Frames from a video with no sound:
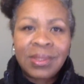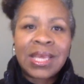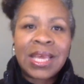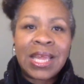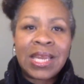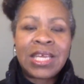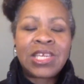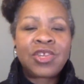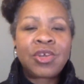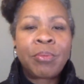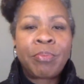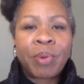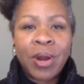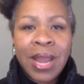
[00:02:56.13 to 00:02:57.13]
can lead to
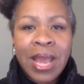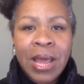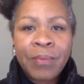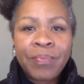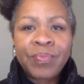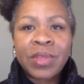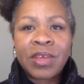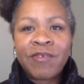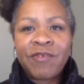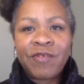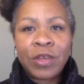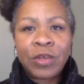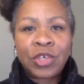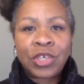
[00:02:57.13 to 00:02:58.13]
burnout,
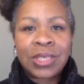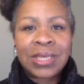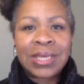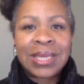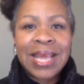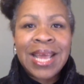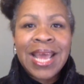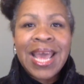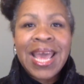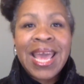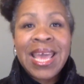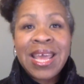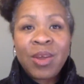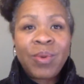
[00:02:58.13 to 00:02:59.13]
confusion,
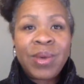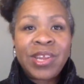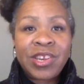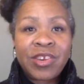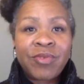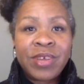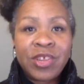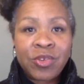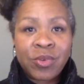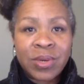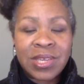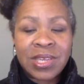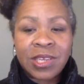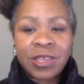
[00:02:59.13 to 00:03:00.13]
and a waste of
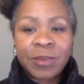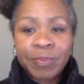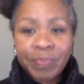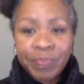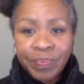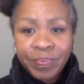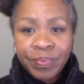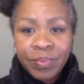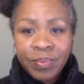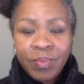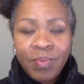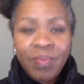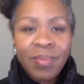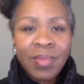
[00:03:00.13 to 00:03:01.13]
resources.
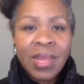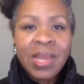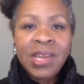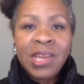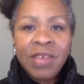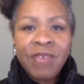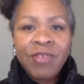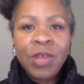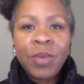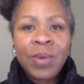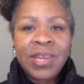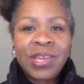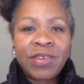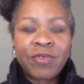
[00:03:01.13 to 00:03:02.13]
Definitely a
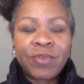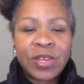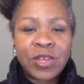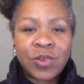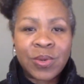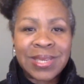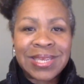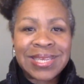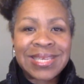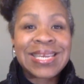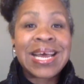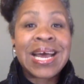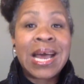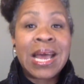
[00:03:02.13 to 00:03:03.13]
waste of resources,
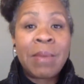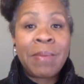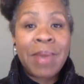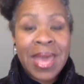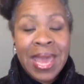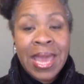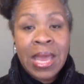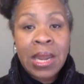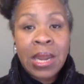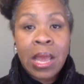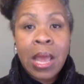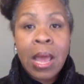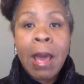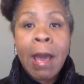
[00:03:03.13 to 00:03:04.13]
time, and
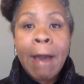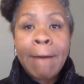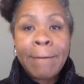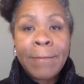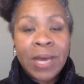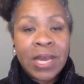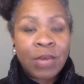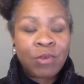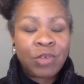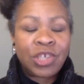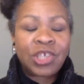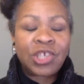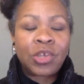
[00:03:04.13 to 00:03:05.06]
money, which is